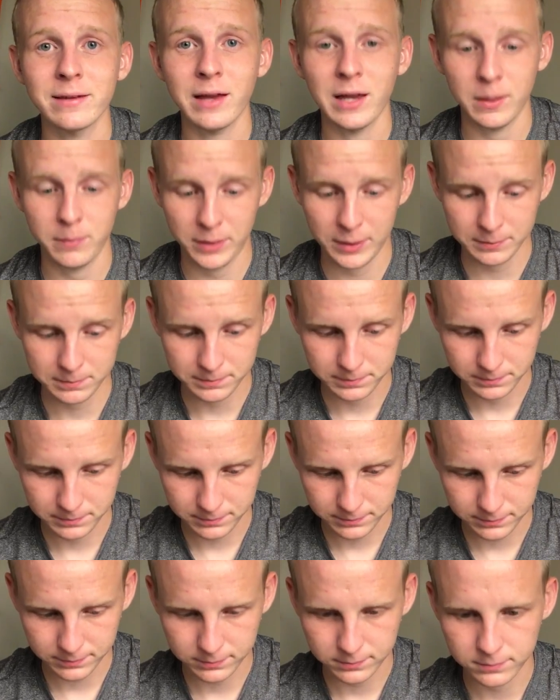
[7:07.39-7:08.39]
timing.
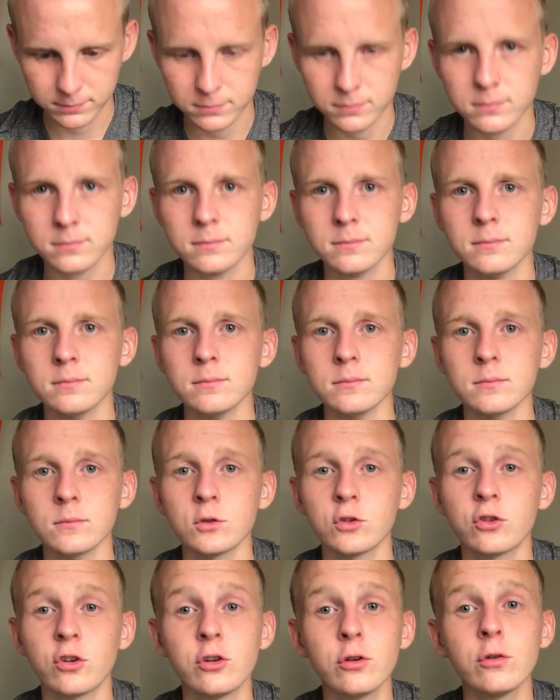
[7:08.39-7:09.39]

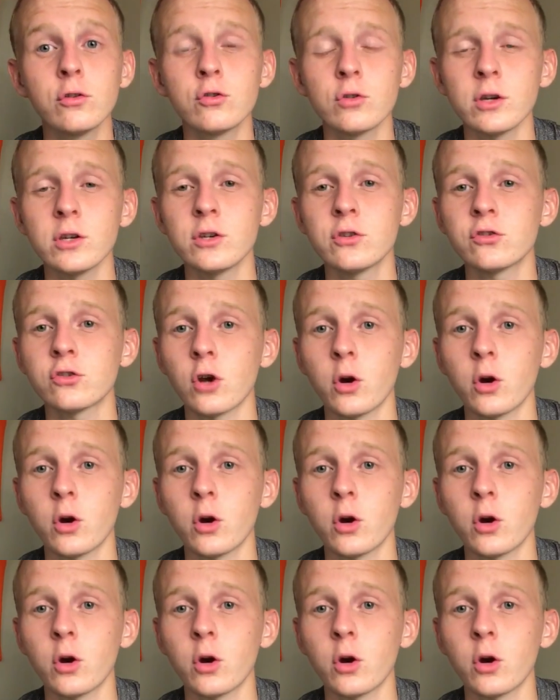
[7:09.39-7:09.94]
To do the drill, you